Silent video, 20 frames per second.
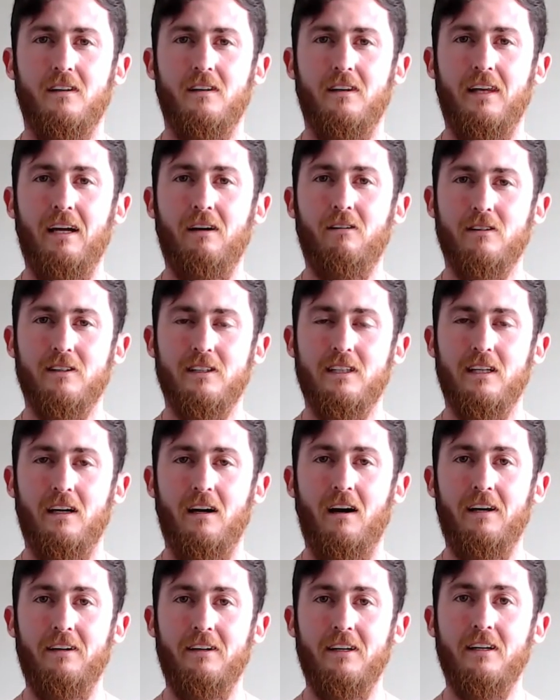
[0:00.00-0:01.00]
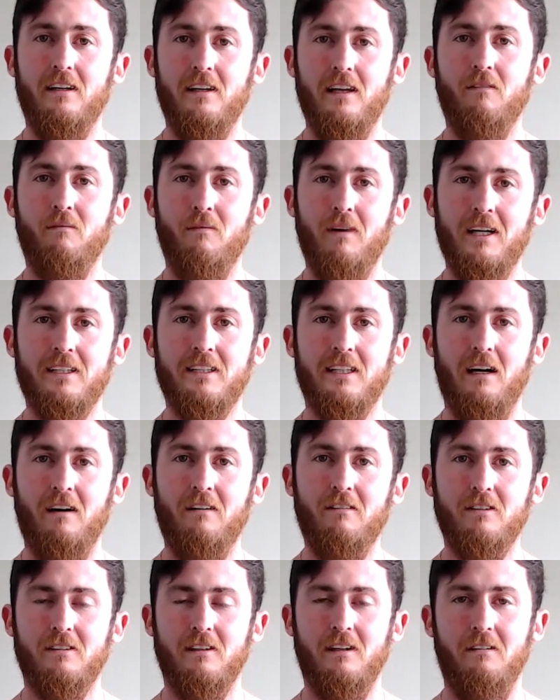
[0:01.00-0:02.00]
That was it. I didn't love
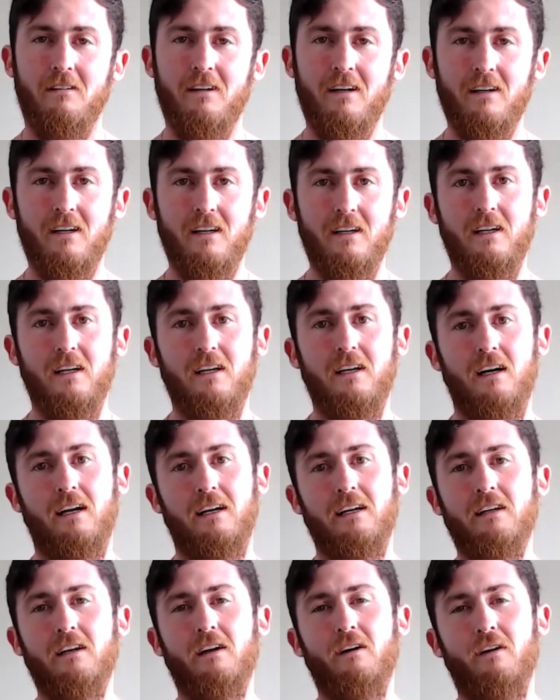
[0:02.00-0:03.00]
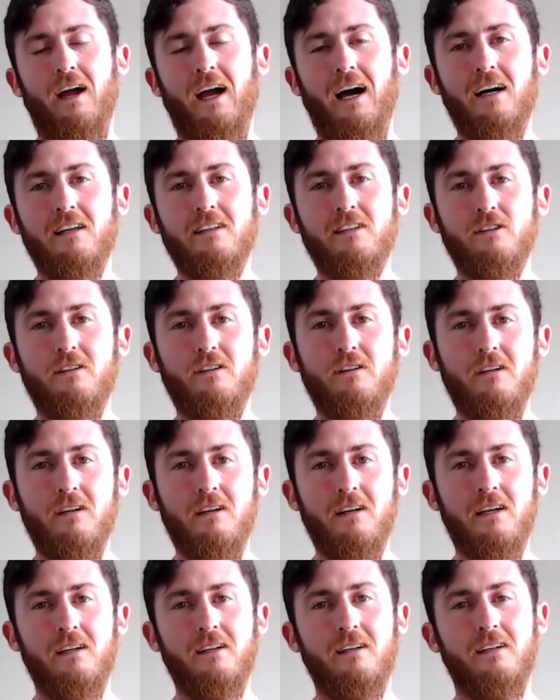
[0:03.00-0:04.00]
myself, so I didn't know how to.
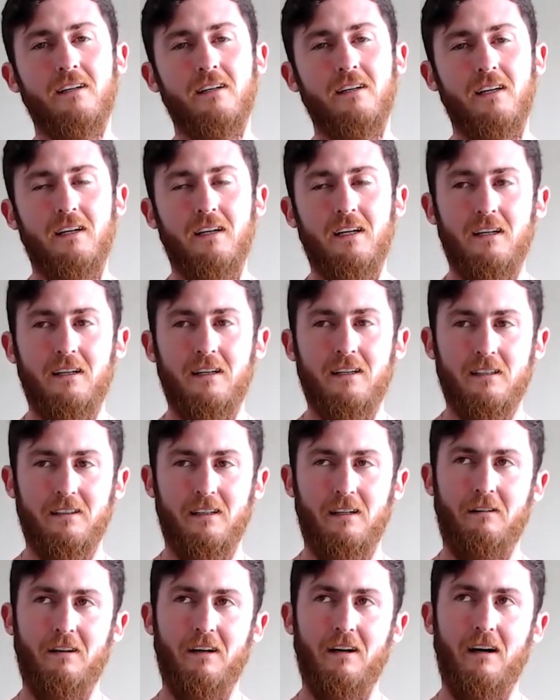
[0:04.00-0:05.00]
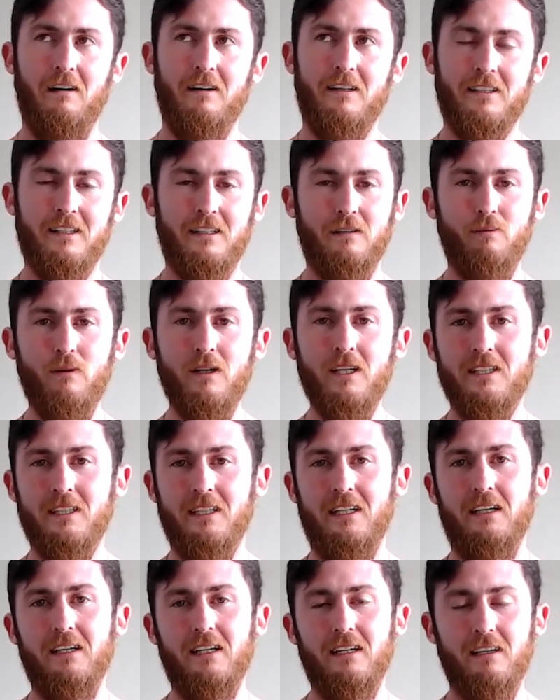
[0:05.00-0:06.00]
So I'd suppress
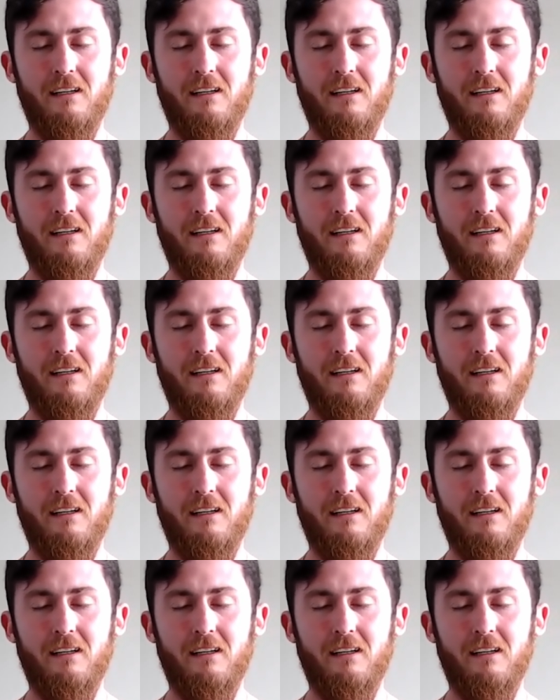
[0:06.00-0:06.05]
it.